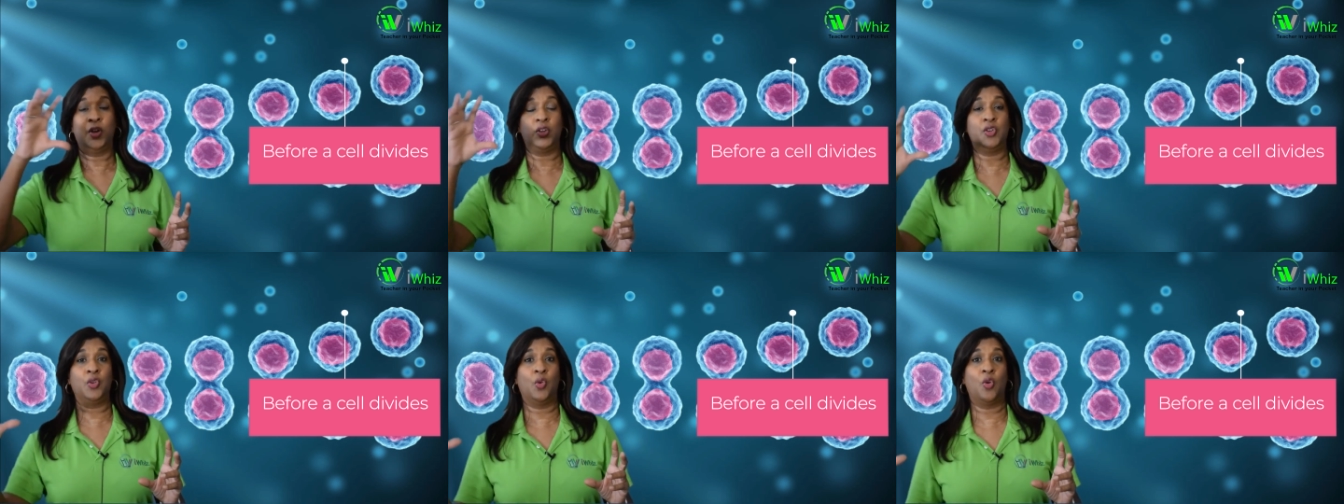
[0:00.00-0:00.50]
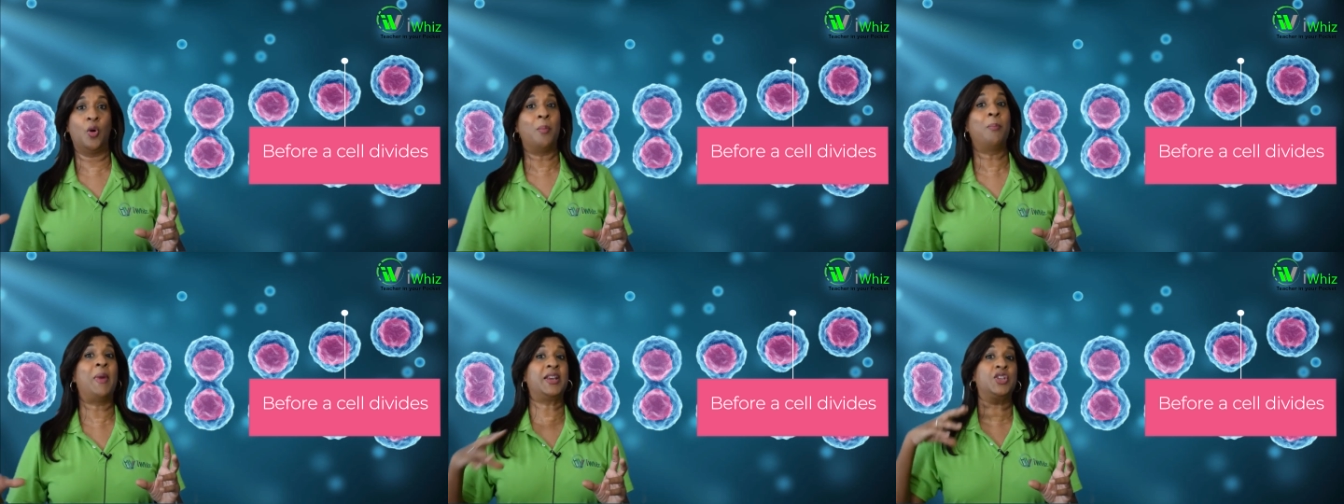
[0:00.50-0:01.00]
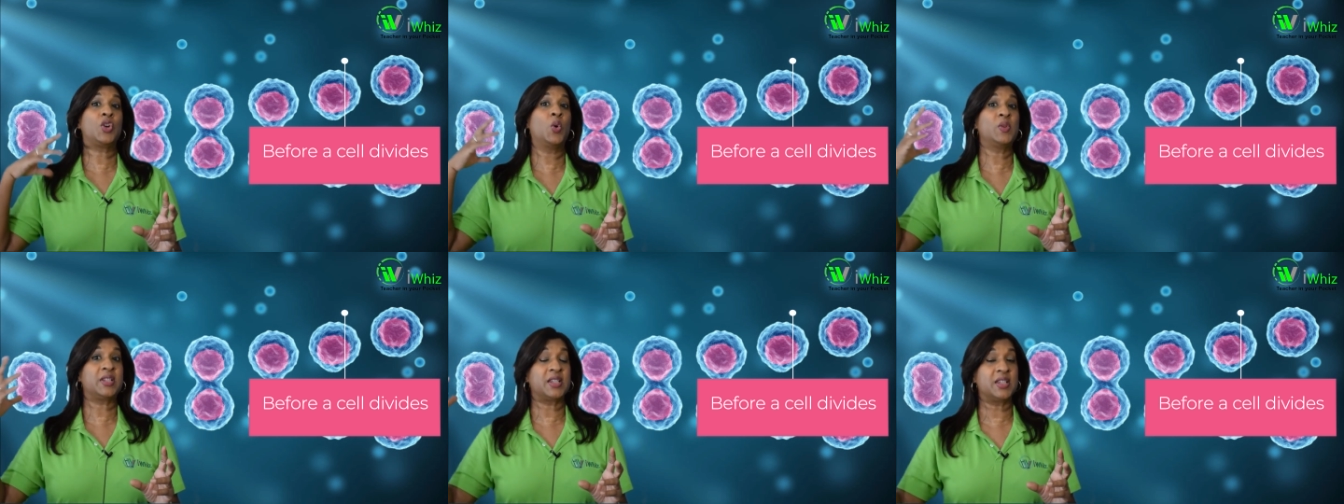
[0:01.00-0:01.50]
your
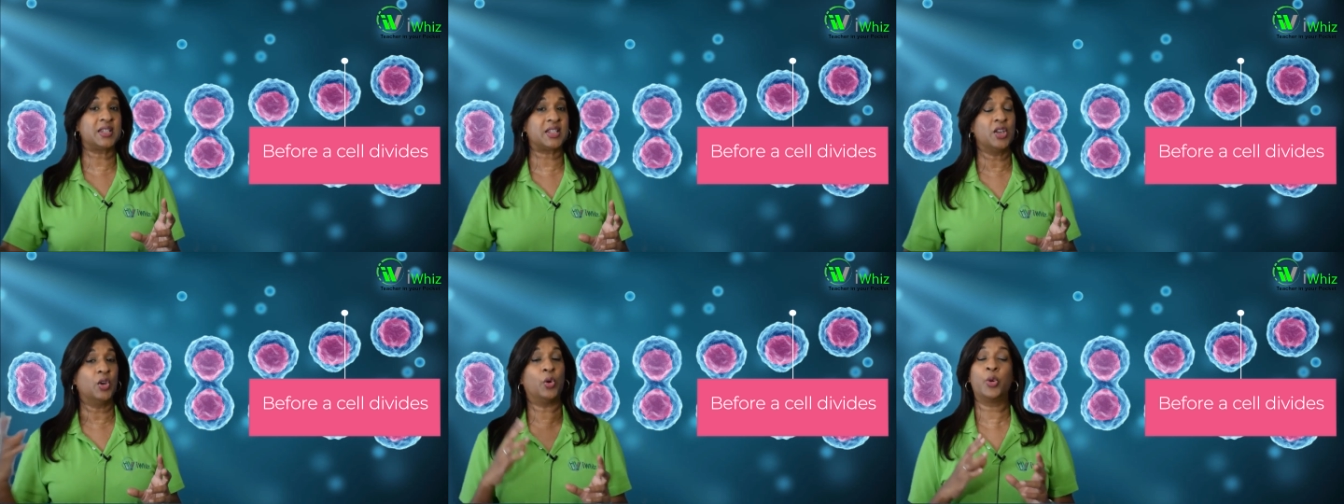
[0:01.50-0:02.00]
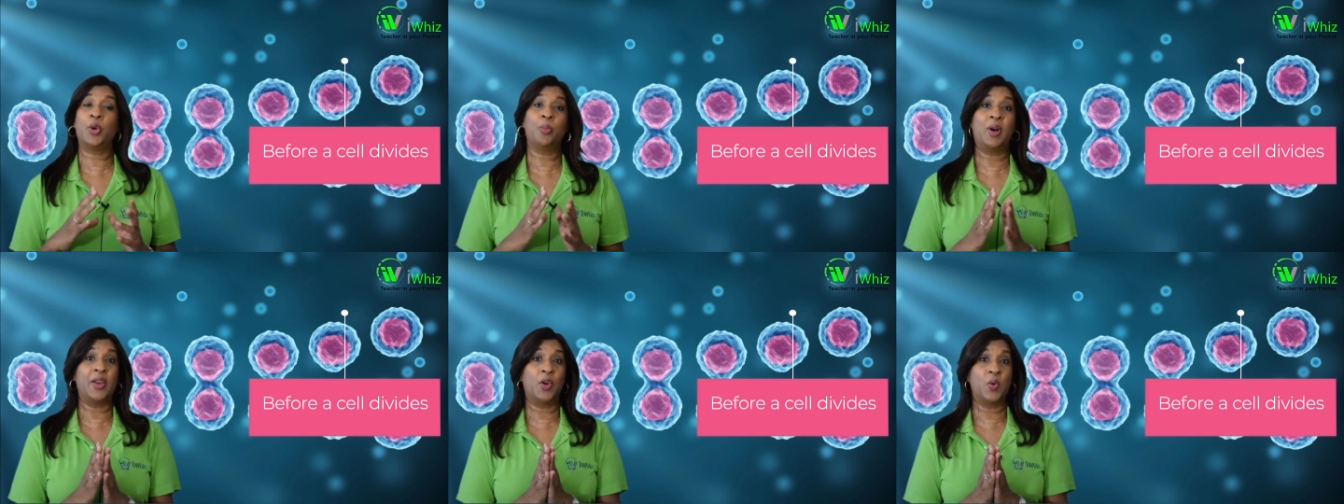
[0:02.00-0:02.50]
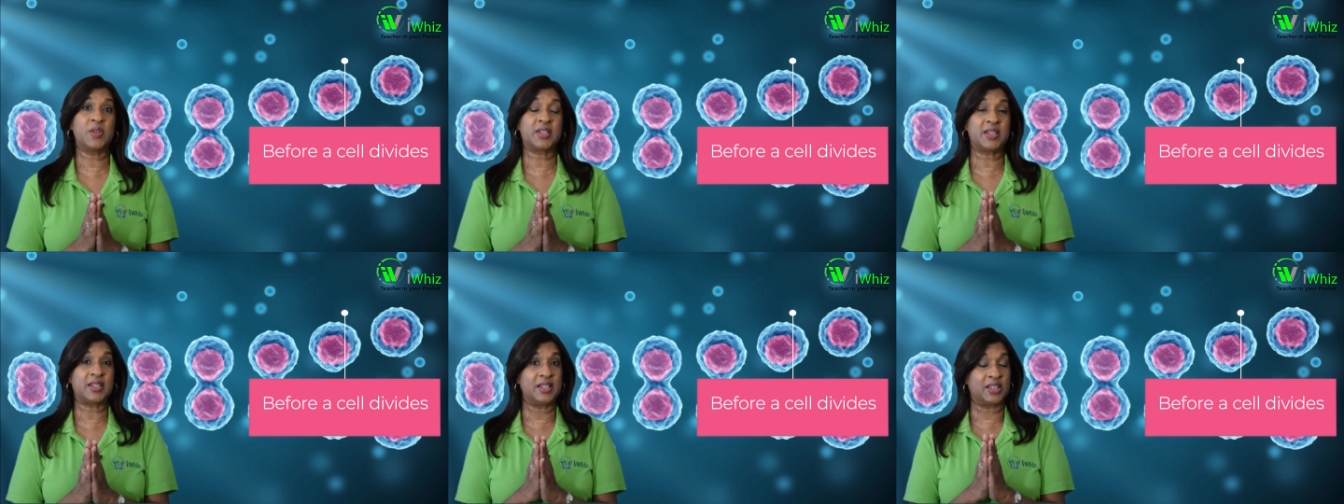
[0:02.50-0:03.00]
mitosis or your
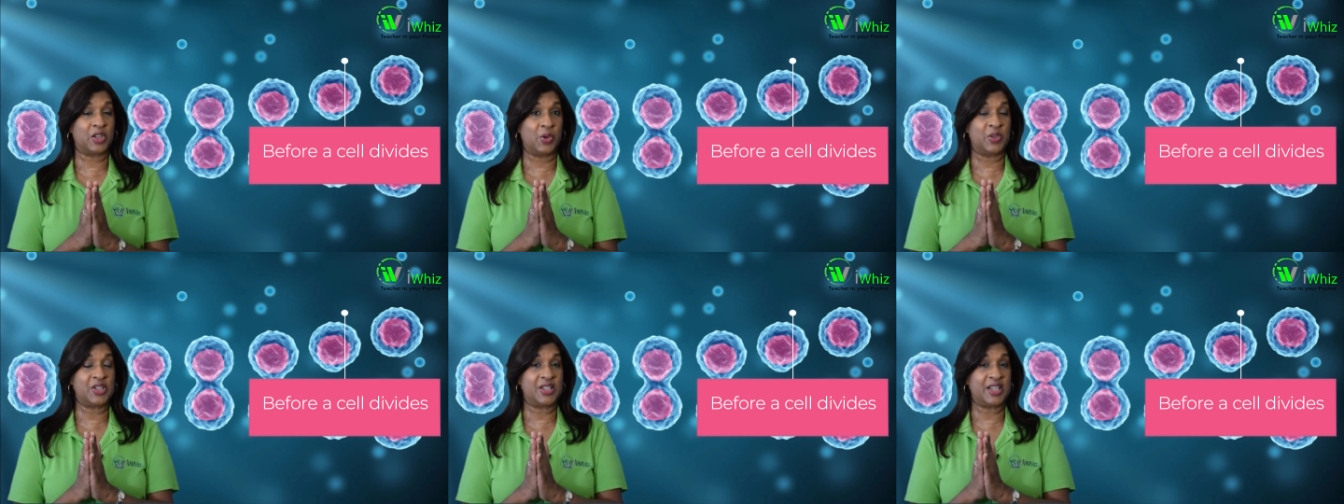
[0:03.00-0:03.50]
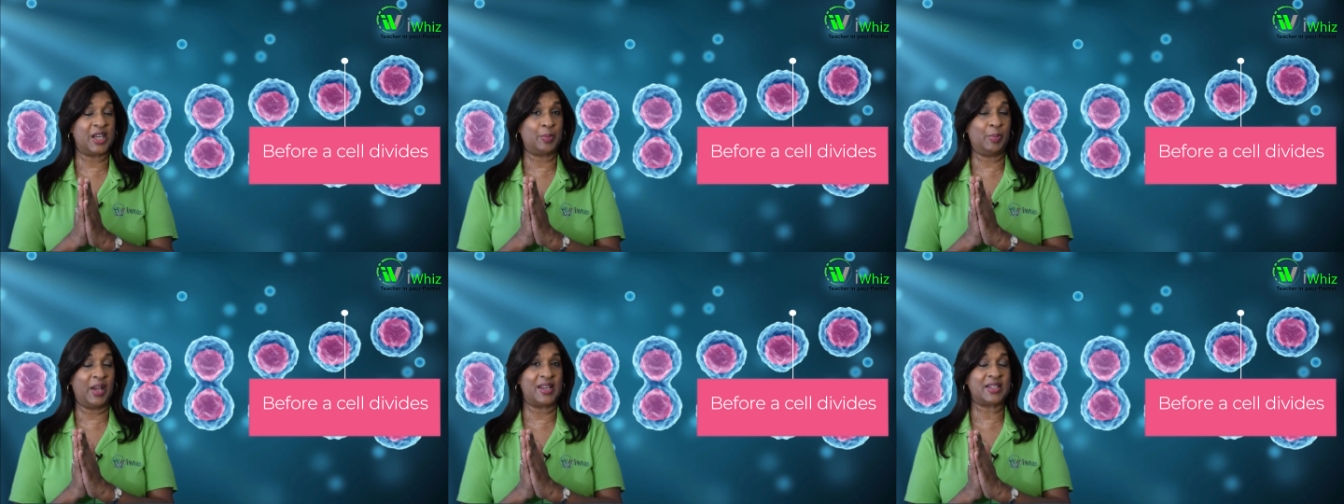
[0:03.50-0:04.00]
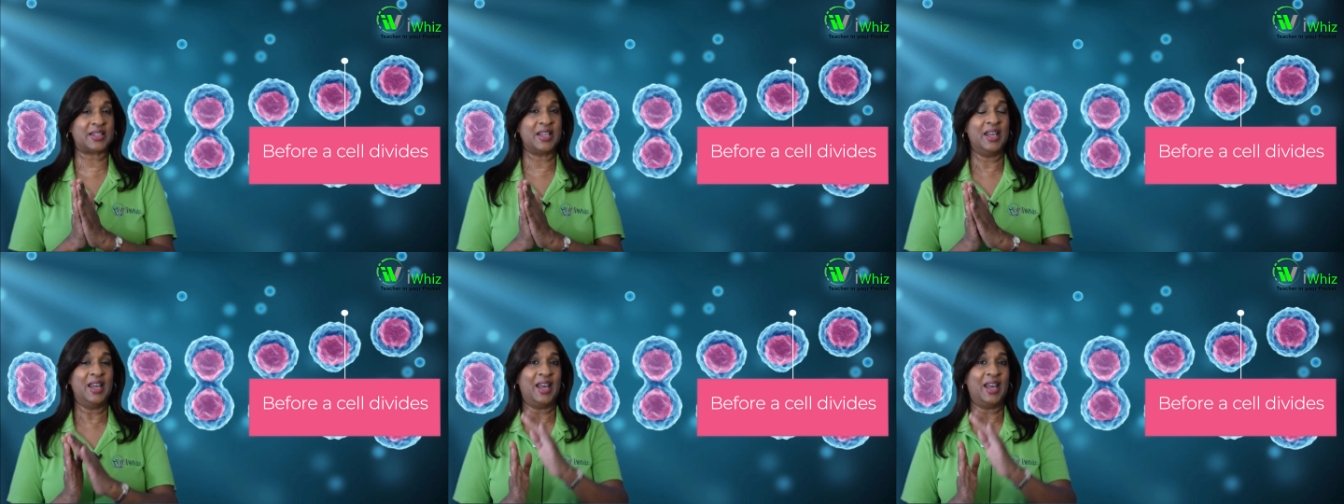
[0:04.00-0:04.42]
meiosis is going to take place.